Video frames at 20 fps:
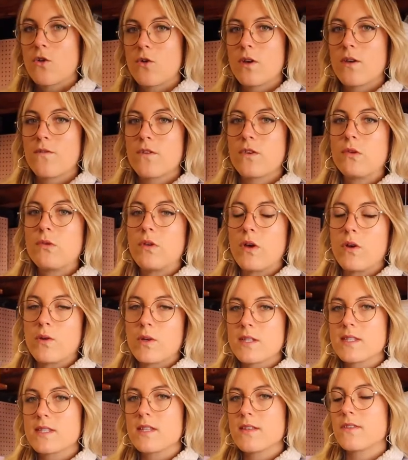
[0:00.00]
if you
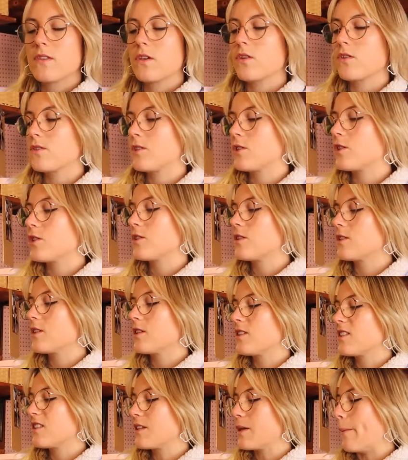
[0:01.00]
notice that there's just
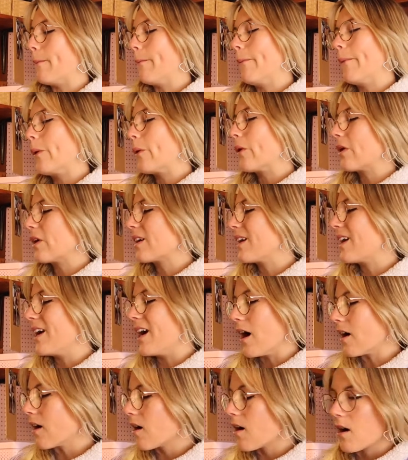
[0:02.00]
some more
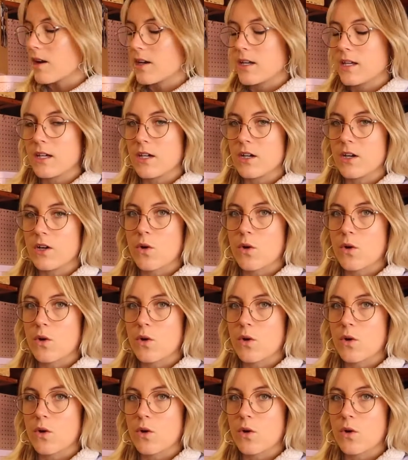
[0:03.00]
gunk on here,